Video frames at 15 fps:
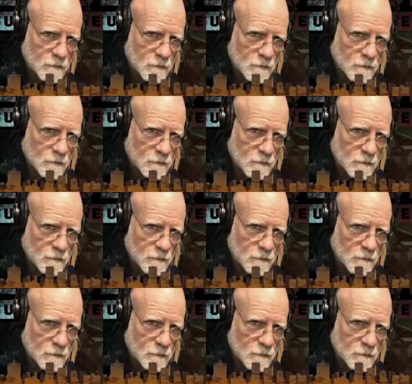
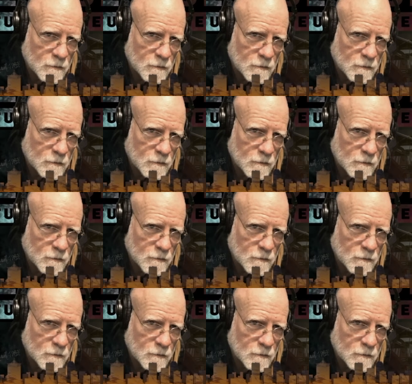
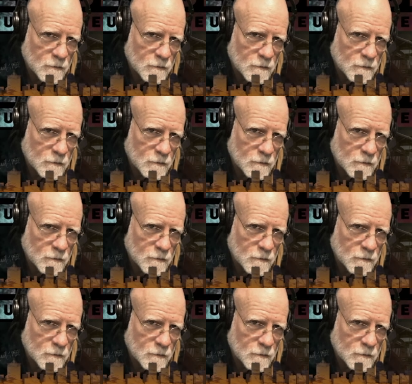
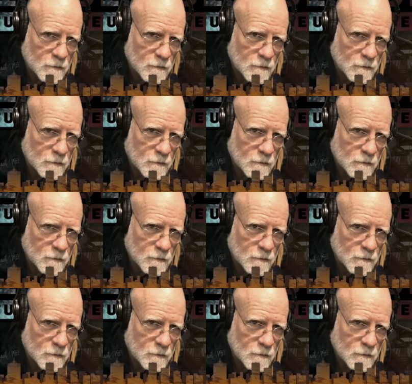
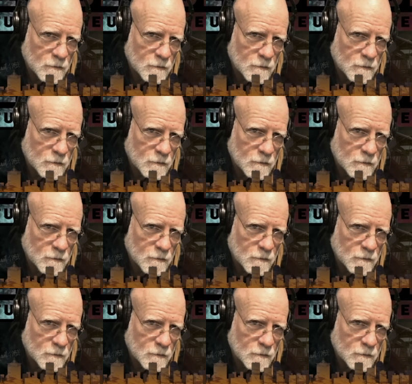
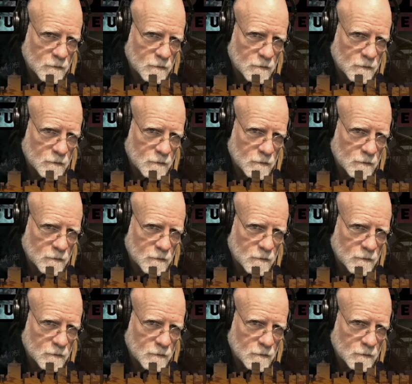[no speech]